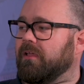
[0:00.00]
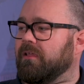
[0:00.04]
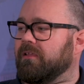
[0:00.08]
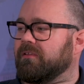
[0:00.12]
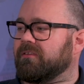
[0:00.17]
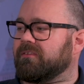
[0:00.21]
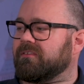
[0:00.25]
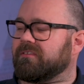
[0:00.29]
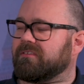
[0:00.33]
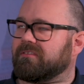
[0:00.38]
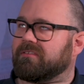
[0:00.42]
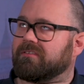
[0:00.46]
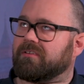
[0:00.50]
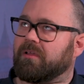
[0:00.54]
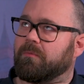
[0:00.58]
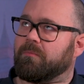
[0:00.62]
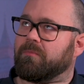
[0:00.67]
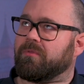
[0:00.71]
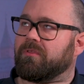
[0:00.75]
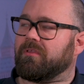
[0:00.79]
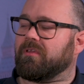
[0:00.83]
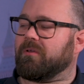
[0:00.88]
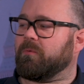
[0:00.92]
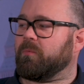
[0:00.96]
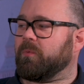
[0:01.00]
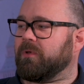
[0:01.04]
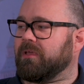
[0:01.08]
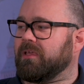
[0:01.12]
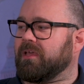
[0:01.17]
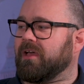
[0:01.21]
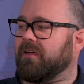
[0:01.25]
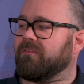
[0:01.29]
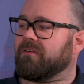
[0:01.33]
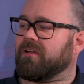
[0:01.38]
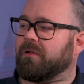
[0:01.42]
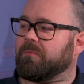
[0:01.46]
is something we
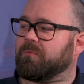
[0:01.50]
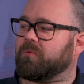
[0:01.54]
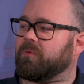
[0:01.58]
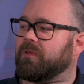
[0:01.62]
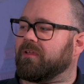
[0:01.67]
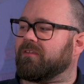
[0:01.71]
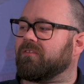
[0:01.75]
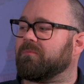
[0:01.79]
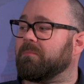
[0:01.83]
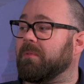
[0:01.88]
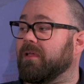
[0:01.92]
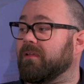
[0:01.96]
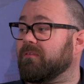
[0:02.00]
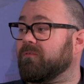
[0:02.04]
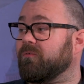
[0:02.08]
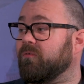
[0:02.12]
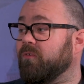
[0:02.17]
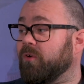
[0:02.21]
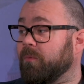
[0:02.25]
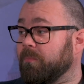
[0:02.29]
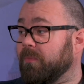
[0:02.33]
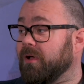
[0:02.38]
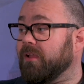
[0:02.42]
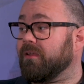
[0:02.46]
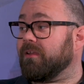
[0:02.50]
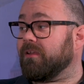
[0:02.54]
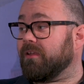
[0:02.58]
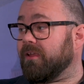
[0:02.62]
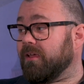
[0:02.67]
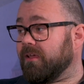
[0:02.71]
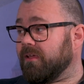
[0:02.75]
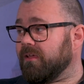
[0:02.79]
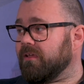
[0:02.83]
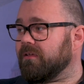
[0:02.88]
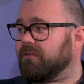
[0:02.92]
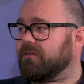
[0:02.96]
have come to expect from
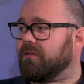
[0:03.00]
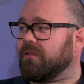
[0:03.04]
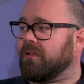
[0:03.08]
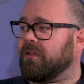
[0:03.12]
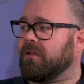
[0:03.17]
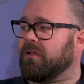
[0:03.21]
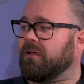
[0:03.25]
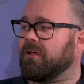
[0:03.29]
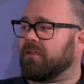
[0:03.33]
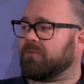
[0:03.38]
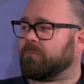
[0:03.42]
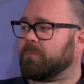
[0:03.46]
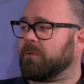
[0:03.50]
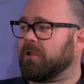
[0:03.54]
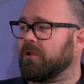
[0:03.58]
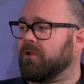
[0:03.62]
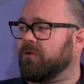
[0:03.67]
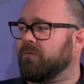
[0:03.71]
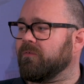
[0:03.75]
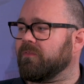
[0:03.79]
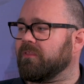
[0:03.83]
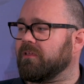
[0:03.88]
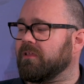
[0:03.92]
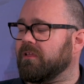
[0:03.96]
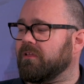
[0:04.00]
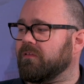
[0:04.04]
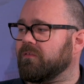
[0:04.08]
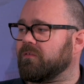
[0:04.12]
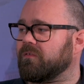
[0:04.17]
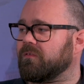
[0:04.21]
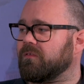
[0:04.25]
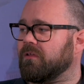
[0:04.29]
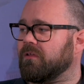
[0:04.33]
Monday as well over the years.